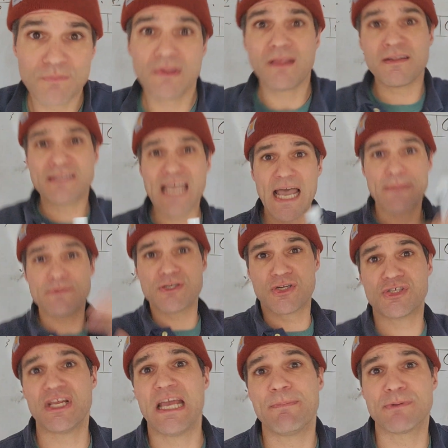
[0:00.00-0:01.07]
times your
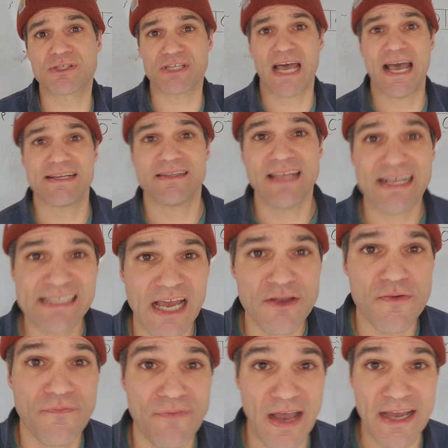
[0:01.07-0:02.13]
sample size, and that's how you
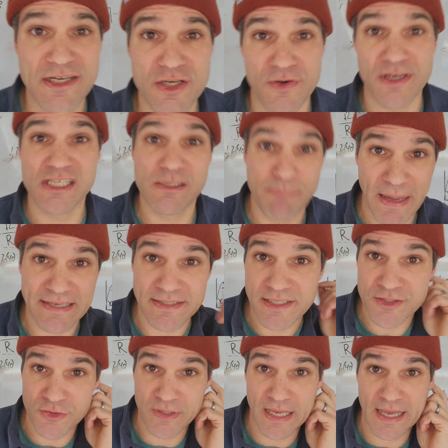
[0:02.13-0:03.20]
find your expecteds,
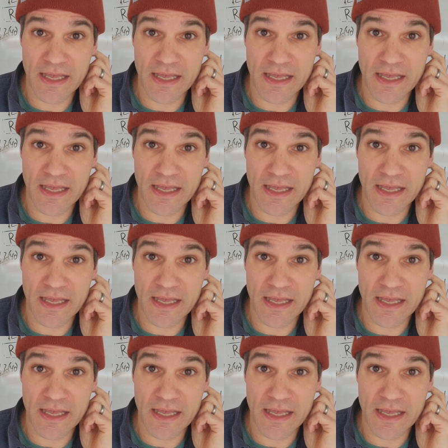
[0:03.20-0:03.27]
okay?